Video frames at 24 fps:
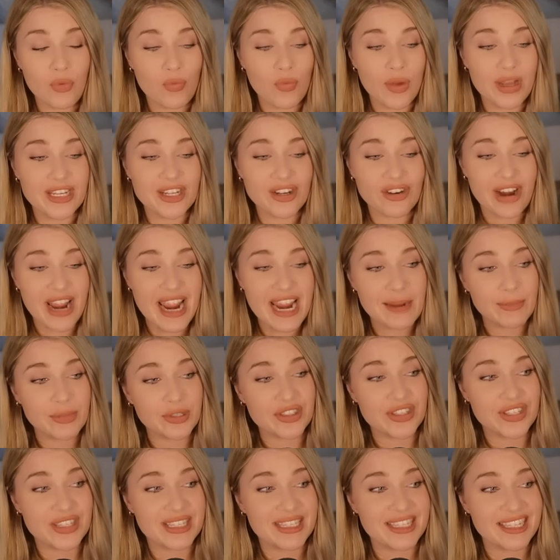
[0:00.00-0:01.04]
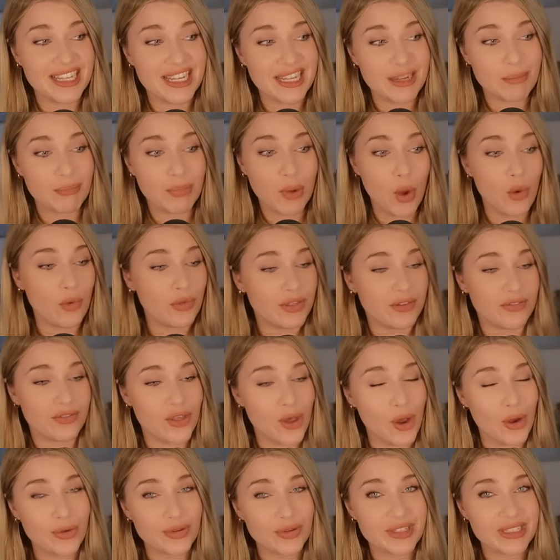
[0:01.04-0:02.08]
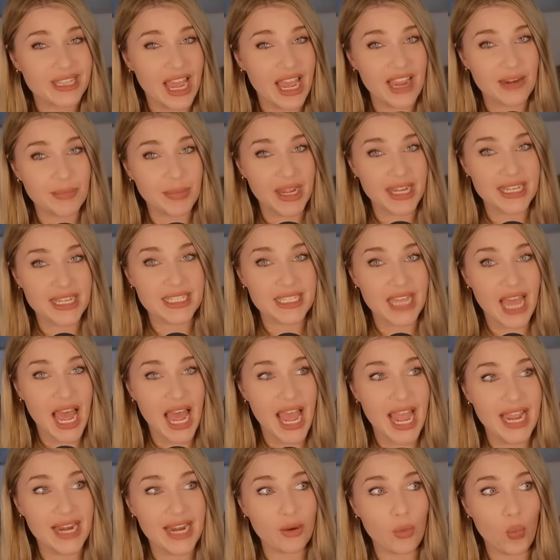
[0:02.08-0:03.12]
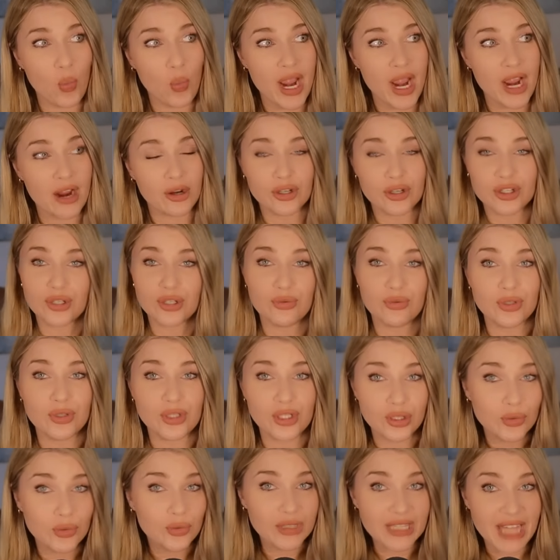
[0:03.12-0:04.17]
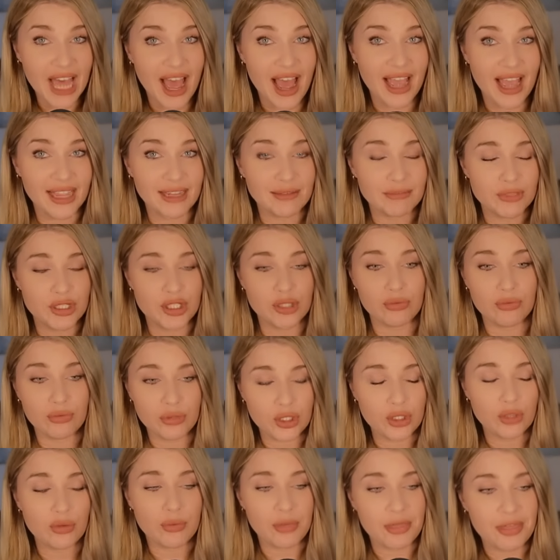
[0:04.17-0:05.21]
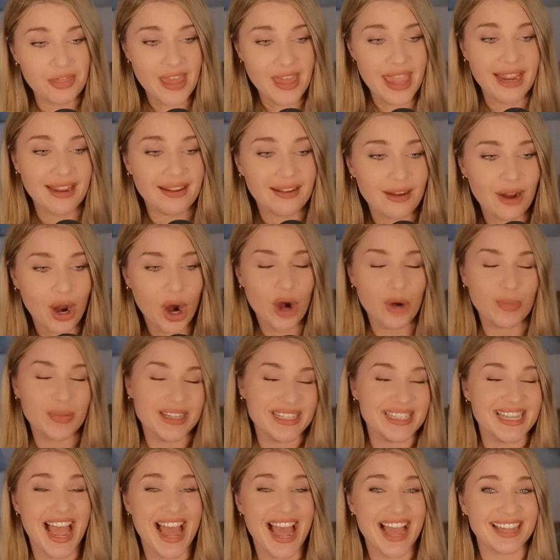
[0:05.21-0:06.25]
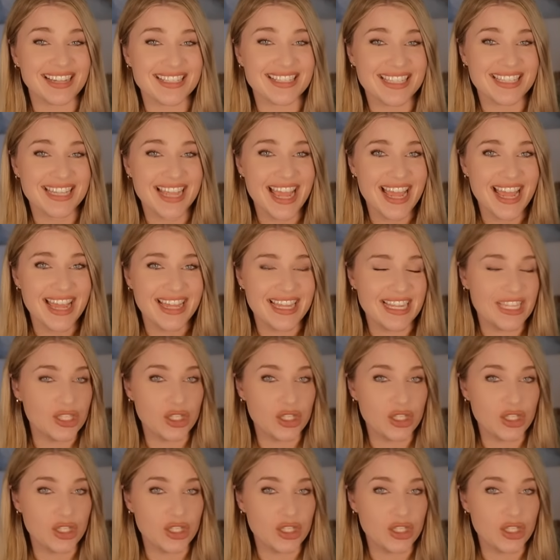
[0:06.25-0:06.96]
When you're able to see both of those side by side, where do you lie? Do you think carbon tax is